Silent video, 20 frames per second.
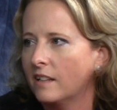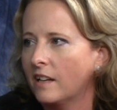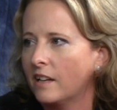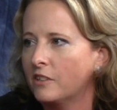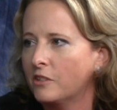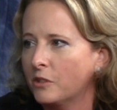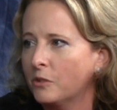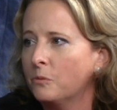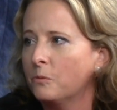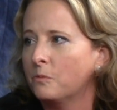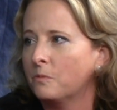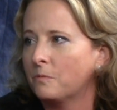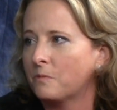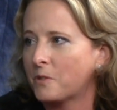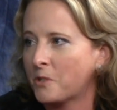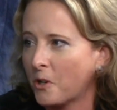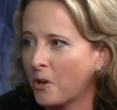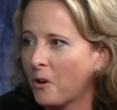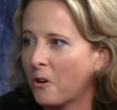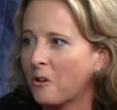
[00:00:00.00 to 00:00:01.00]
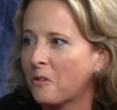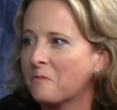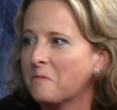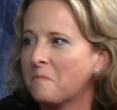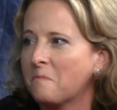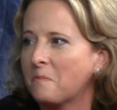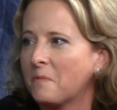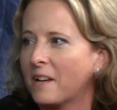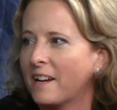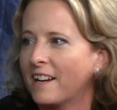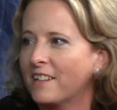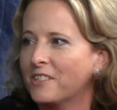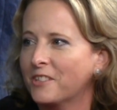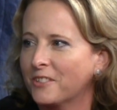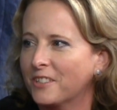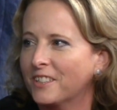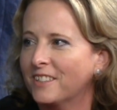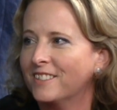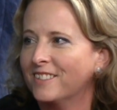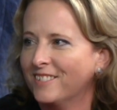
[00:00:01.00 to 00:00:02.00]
I do serve, but I do it,